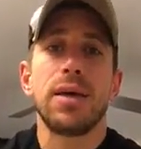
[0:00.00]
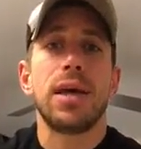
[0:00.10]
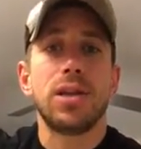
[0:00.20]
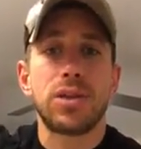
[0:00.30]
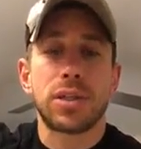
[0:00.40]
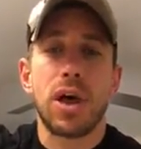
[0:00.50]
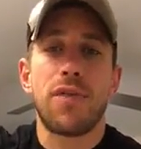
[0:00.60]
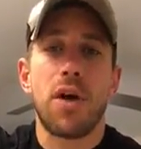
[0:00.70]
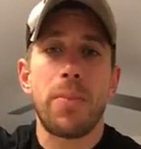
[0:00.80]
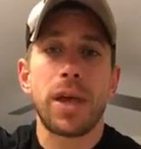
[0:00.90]
Get yourself
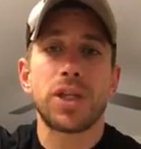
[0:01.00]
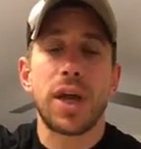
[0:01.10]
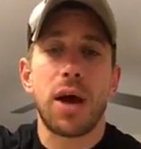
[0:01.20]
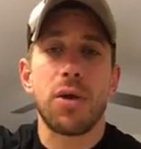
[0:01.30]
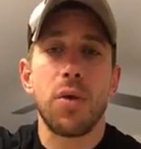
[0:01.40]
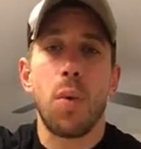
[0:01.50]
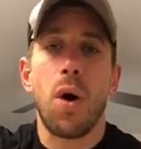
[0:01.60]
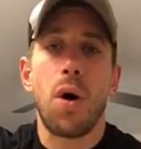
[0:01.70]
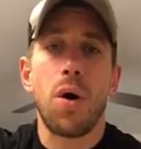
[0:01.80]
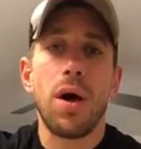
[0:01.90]
all measured out on the
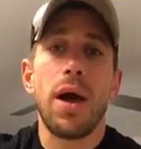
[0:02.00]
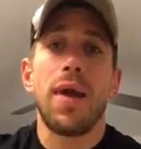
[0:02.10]
wall